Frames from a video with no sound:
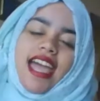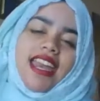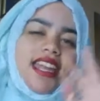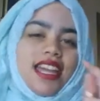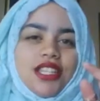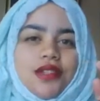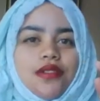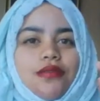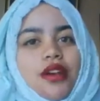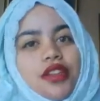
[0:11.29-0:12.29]
And in case you
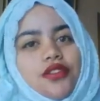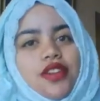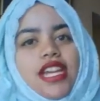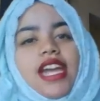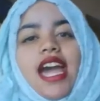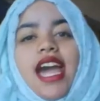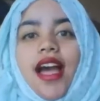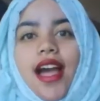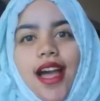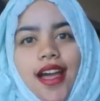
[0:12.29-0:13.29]
are wondering,
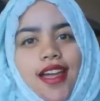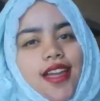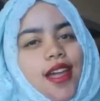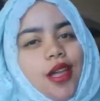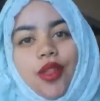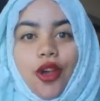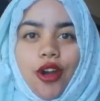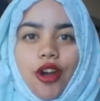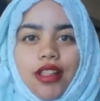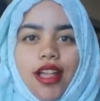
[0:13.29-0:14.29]
I am the
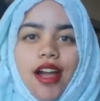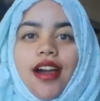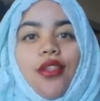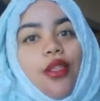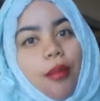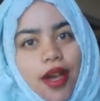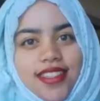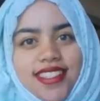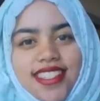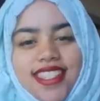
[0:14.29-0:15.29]
girl on the
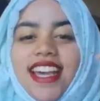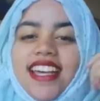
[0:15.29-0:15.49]
bus.